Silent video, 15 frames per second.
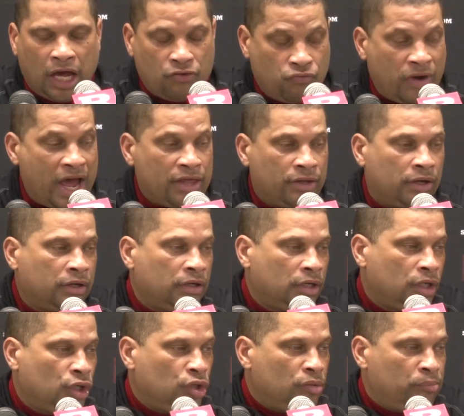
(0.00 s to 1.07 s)
I'd rather
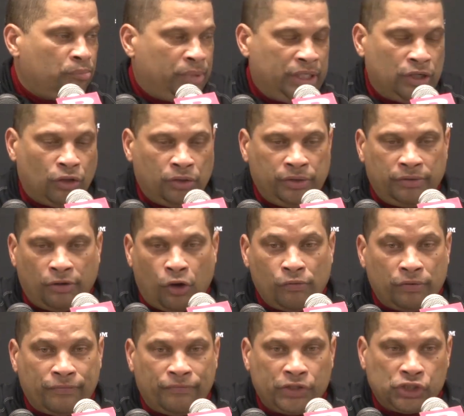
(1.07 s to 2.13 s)
be
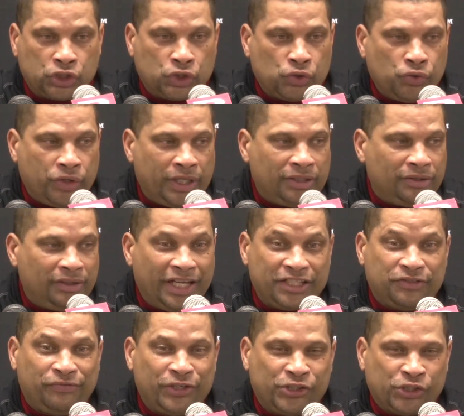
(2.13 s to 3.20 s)
over physical than
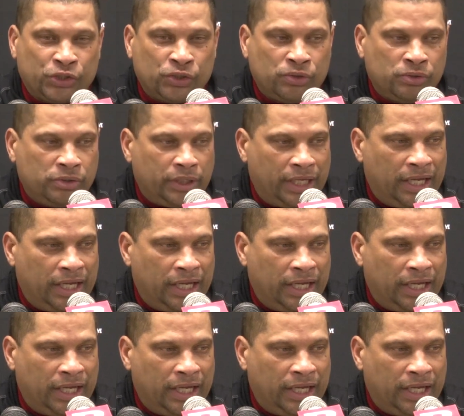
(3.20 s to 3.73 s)
less physical.